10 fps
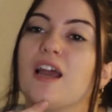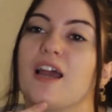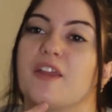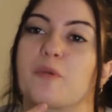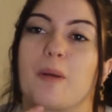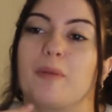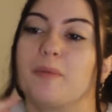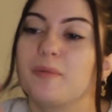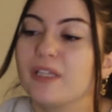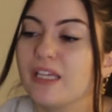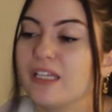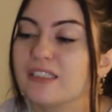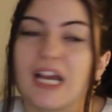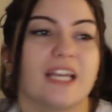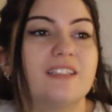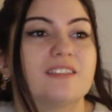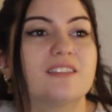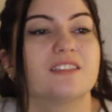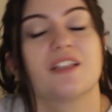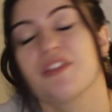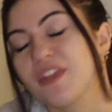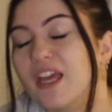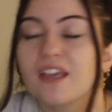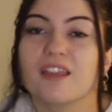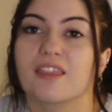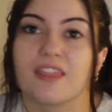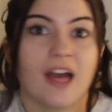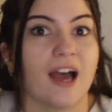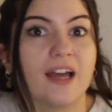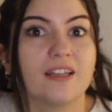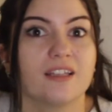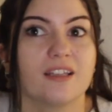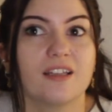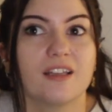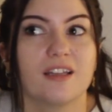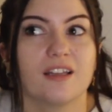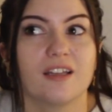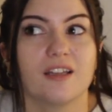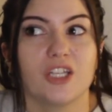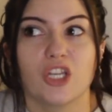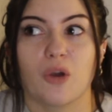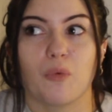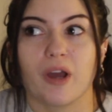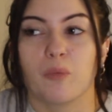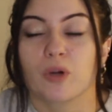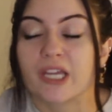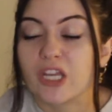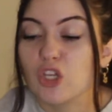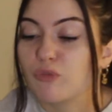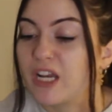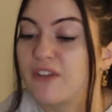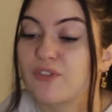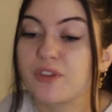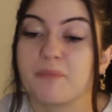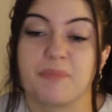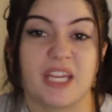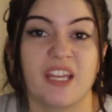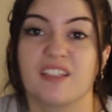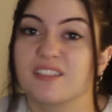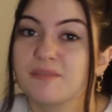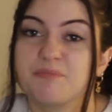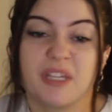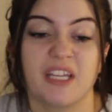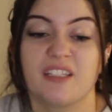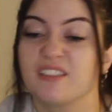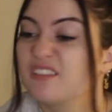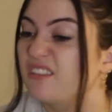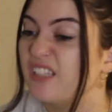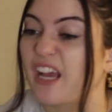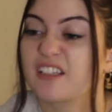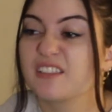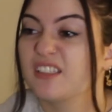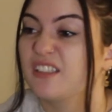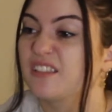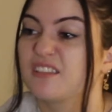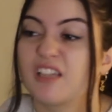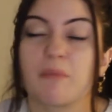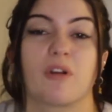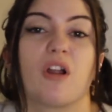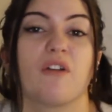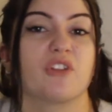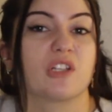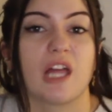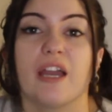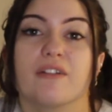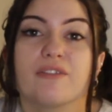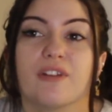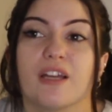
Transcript: They were probably enticed to think that, you know what, we're getting you ready for the big, big, sexiest summer of your life.